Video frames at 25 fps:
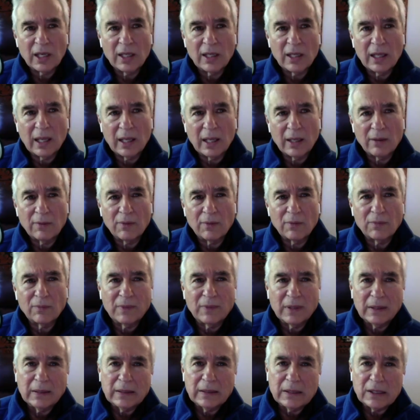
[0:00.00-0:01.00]
that
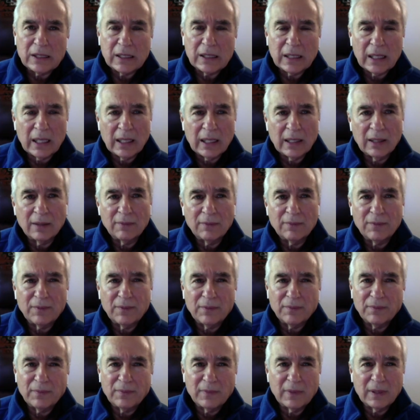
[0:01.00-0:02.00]
she kind of
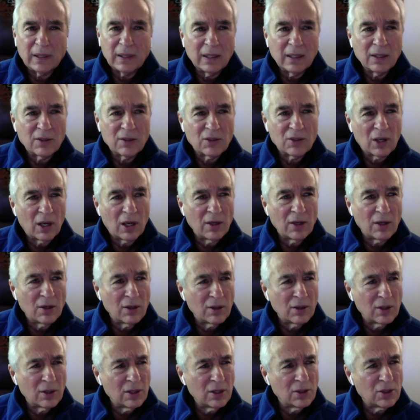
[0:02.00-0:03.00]
he
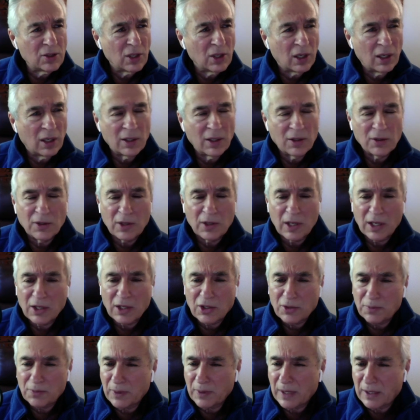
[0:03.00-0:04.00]
started
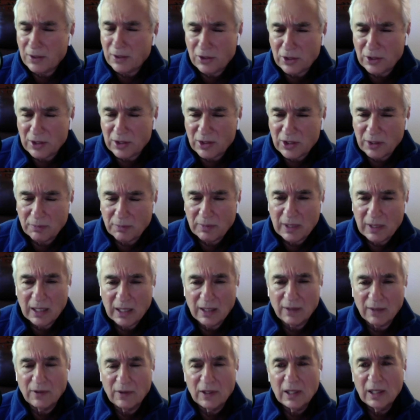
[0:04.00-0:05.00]
expressing some kind
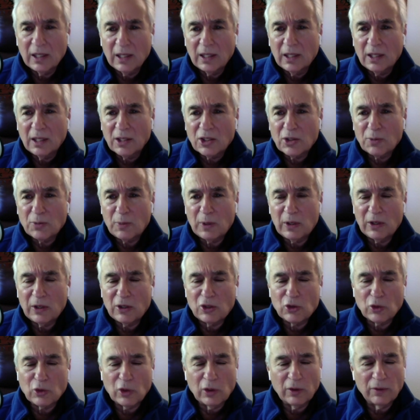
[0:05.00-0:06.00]
of
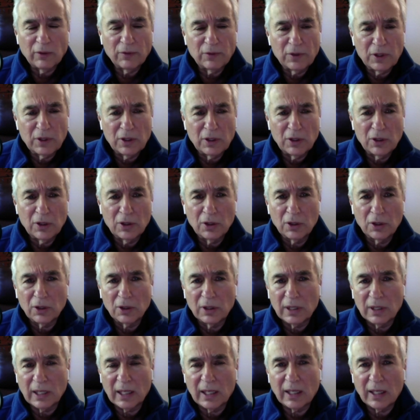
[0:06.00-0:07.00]
spiritual view
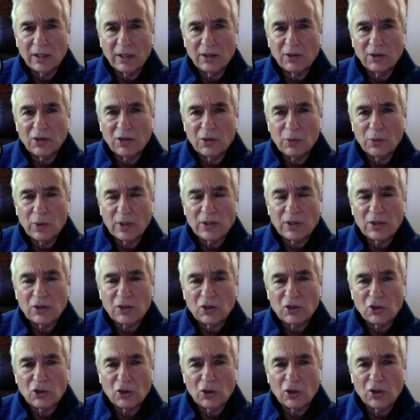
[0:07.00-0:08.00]
that she wasn't
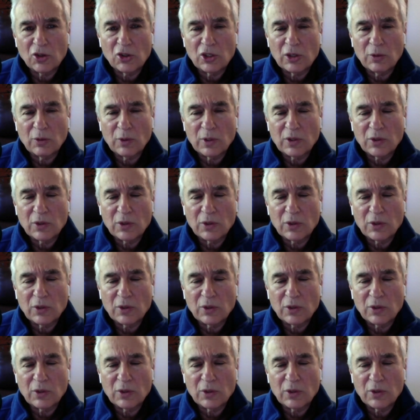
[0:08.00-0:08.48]
sure she was